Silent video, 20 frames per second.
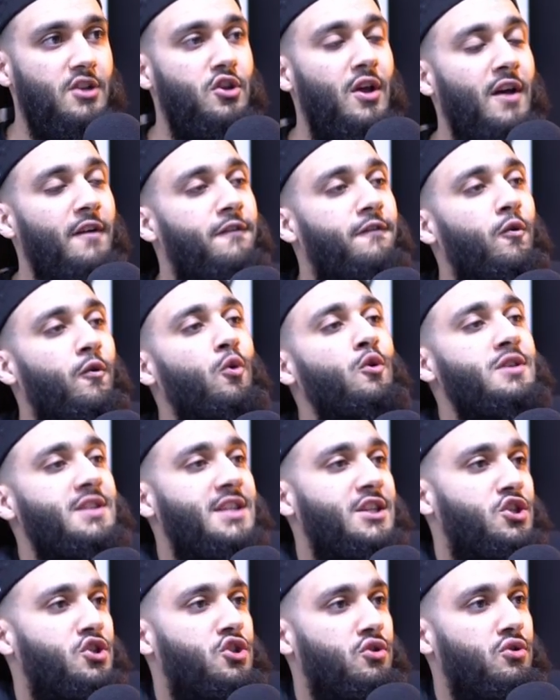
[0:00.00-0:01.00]
So that
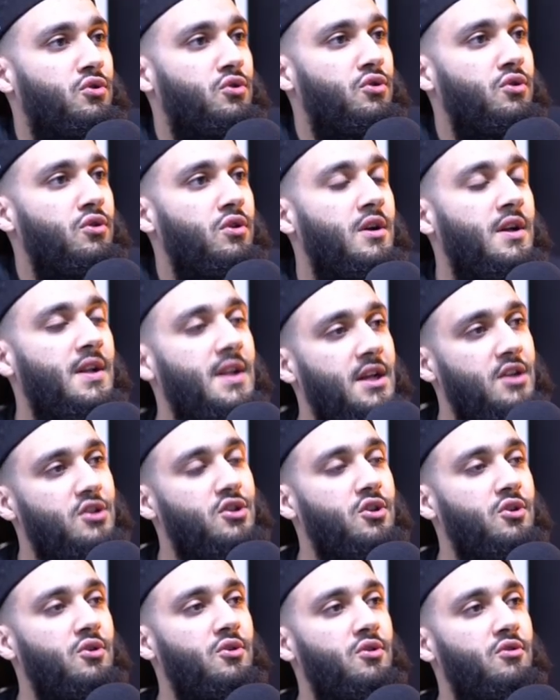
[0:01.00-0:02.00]
forces you
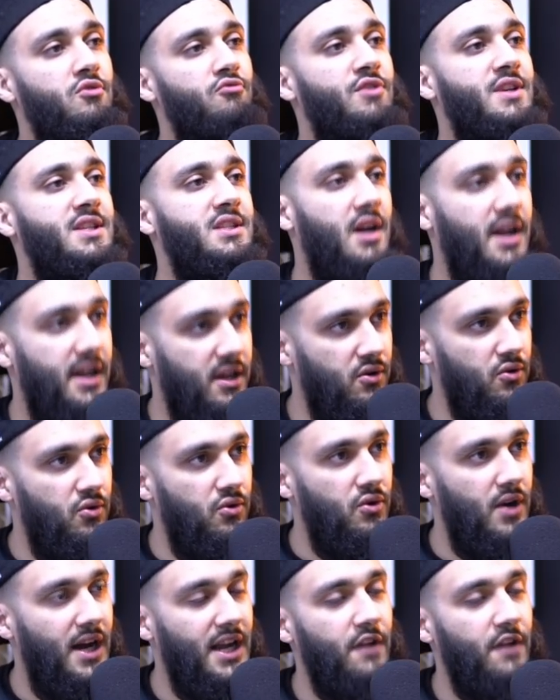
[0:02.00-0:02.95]
to recycle,